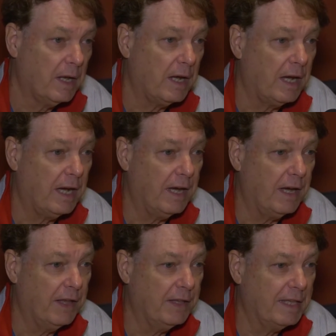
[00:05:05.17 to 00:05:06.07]

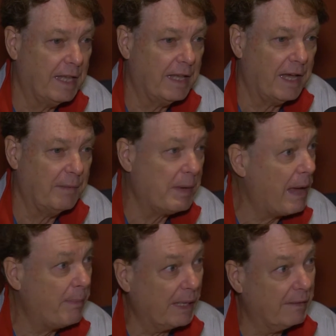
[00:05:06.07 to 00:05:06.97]
uh, I'm
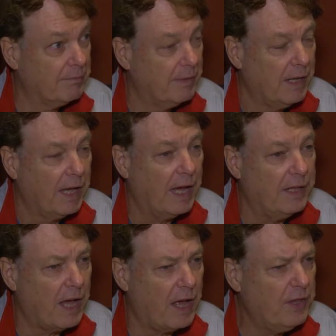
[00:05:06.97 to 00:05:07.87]
happy,
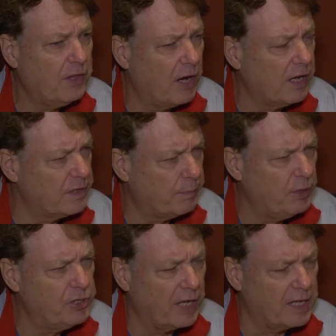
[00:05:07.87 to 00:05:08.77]
and the, I think the audience
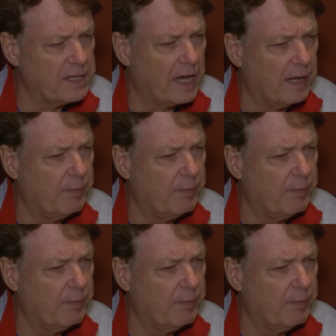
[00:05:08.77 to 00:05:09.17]
appreciates that.